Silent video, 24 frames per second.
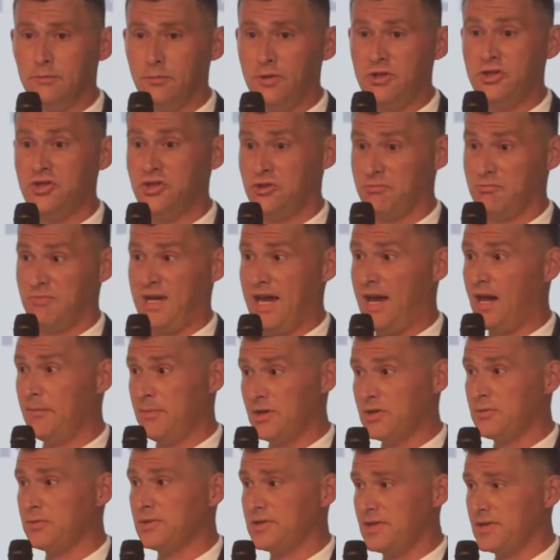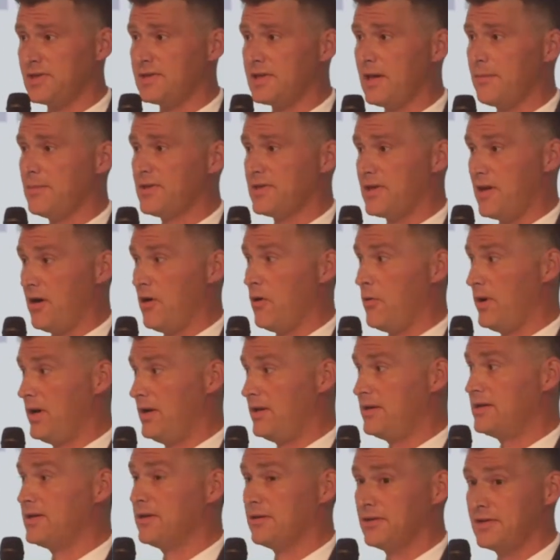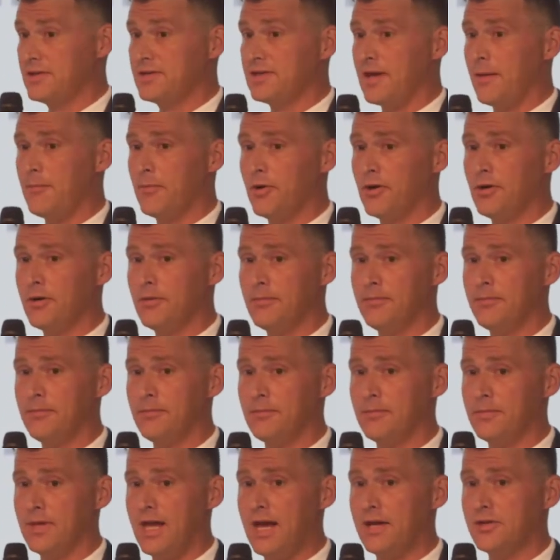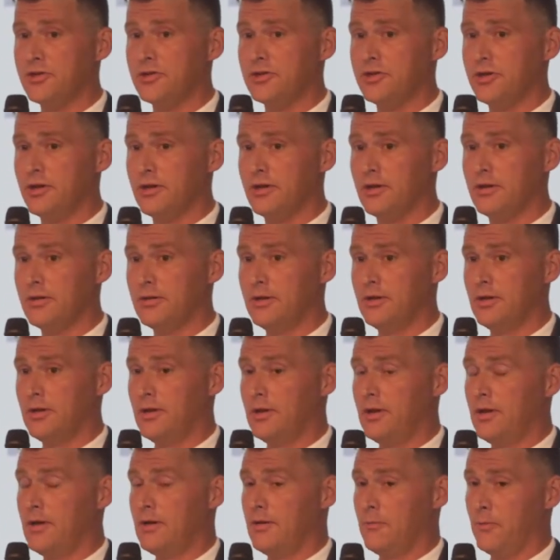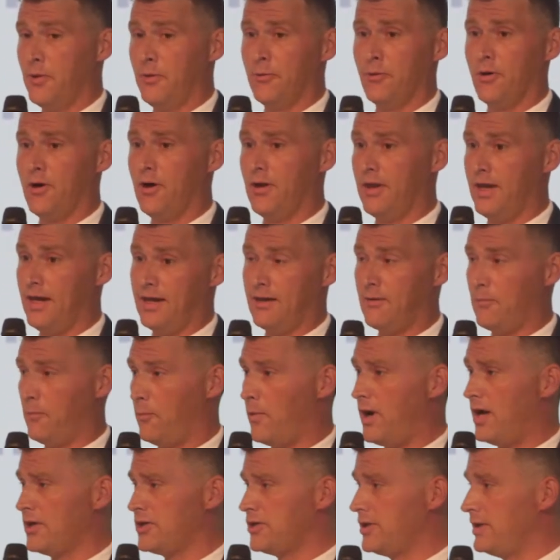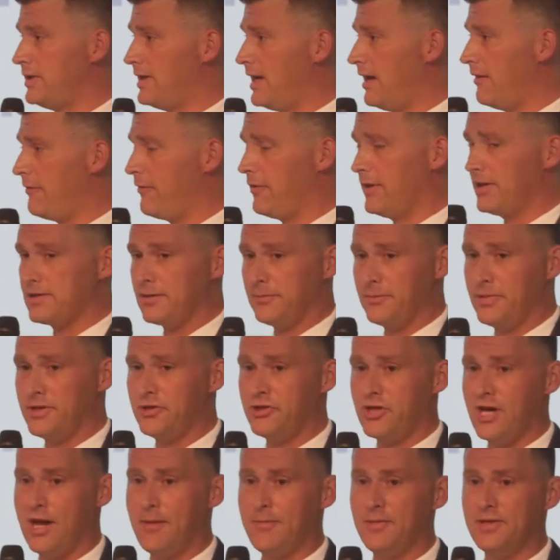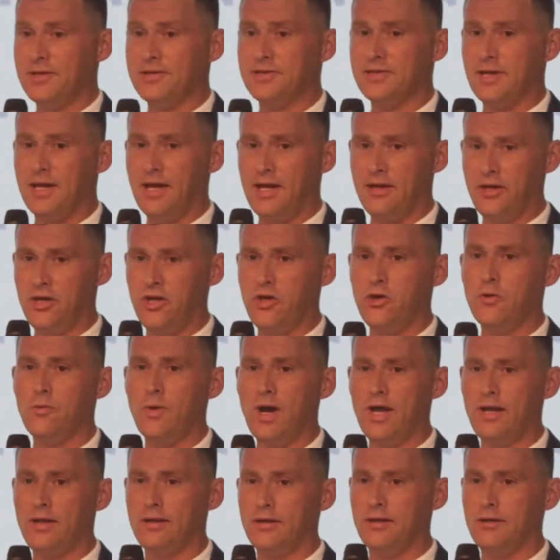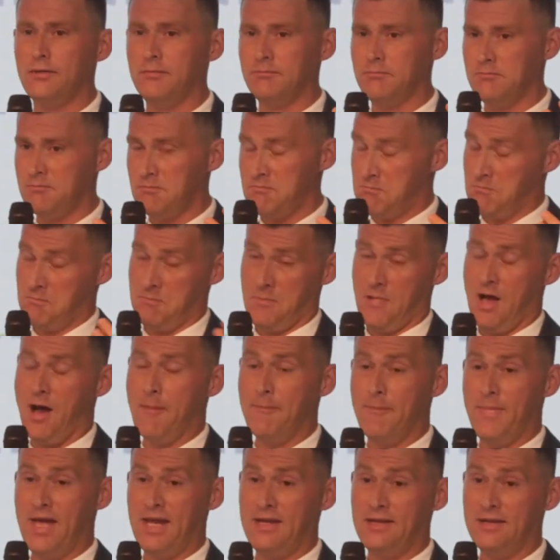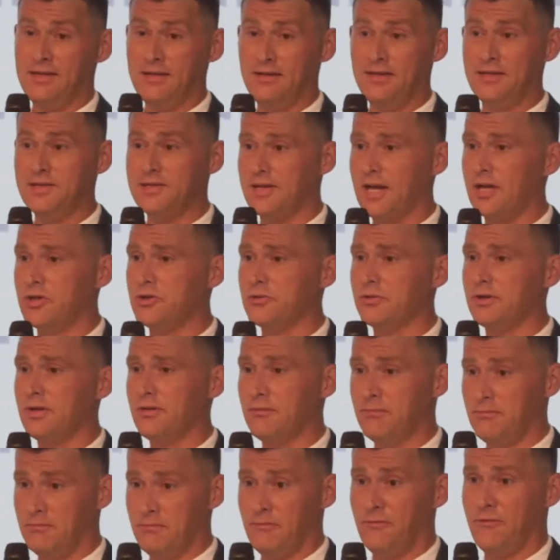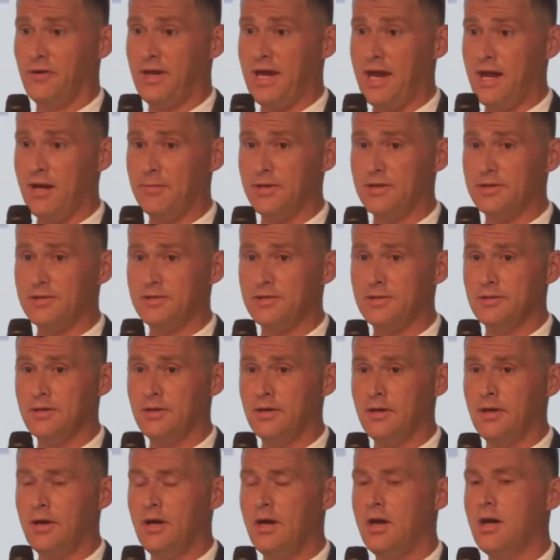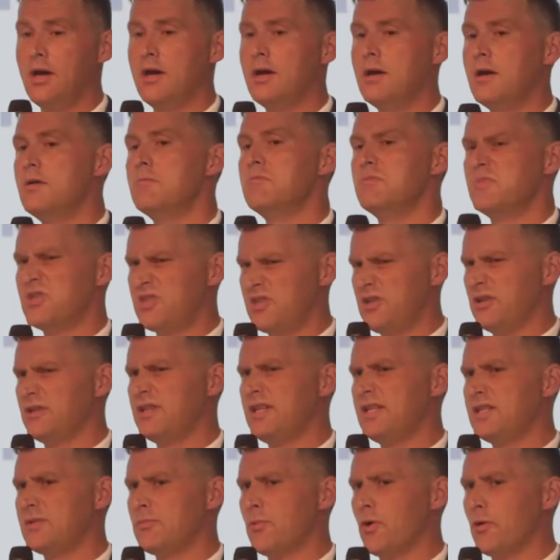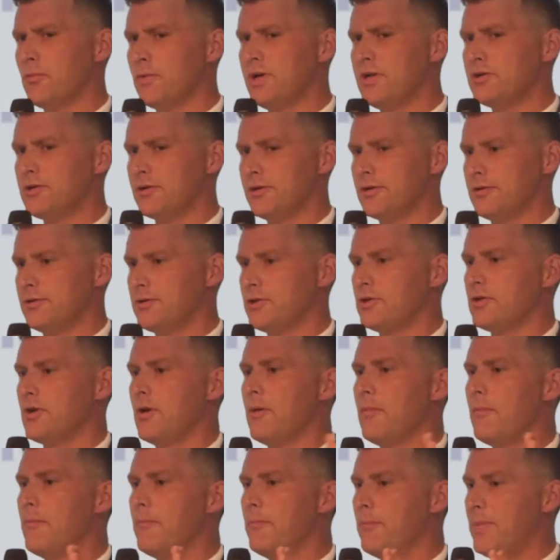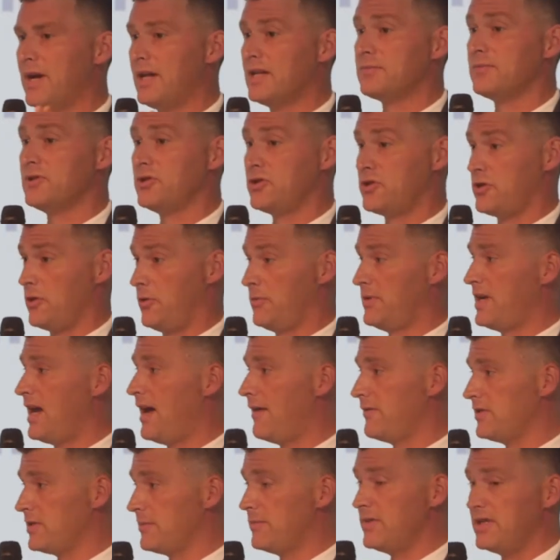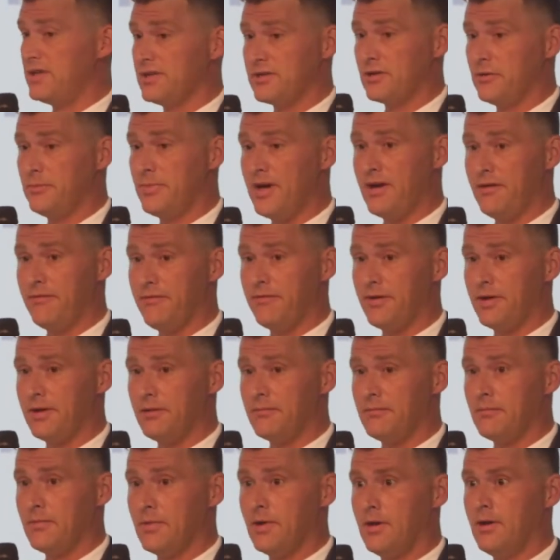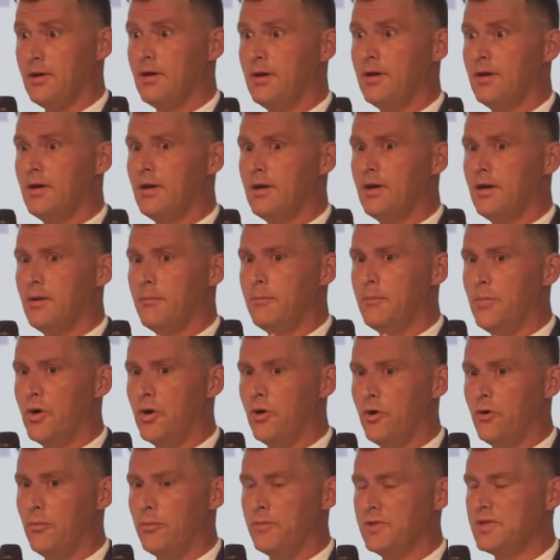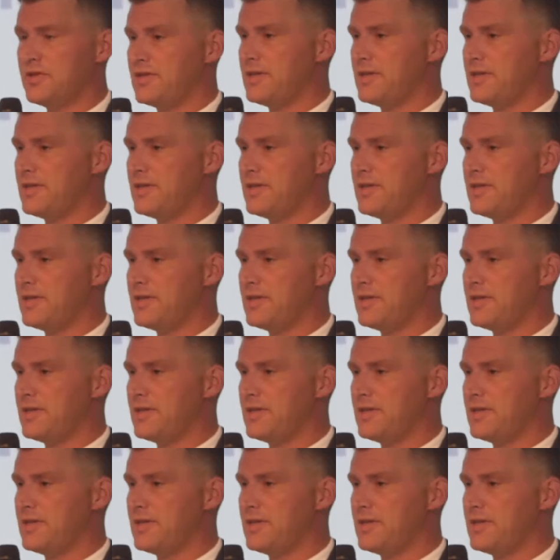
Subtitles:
which cannabis was the same as heroin until December last year. We were all like watching Netflix in pajamas, and the UN amended the scheduling for cannabis. Still needs more research, but has been shown to have some medicinal benefit. Boom,